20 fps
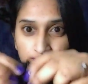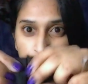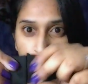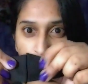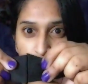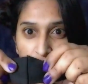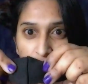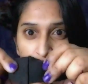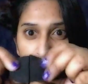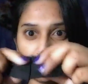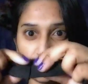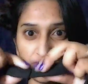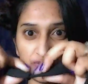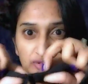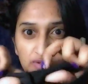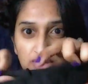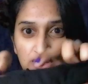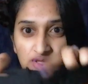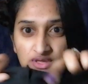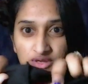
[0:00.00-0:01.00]
bump
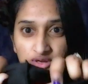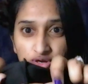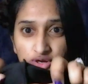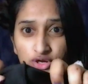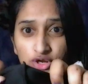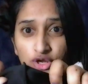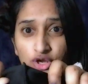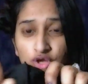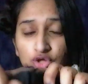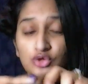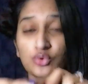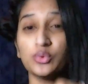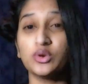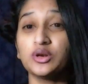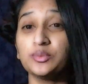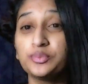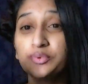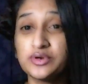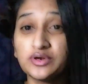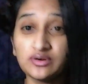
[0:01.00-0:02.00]
thingy here. You want
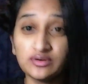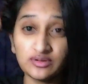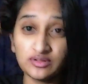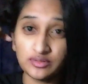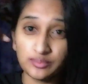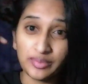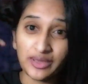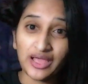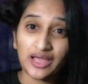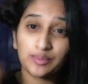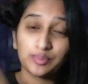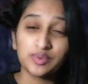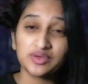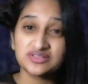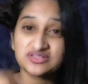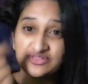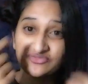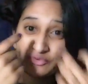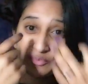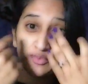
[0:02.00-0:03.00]
to put it in the back
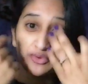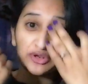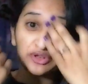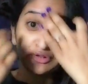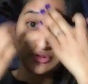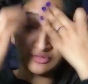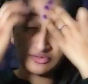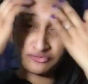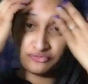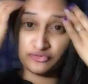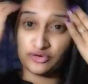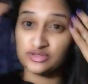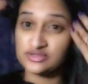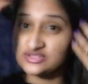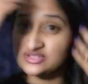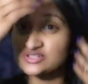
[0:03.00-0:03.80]
because if you put it in the front,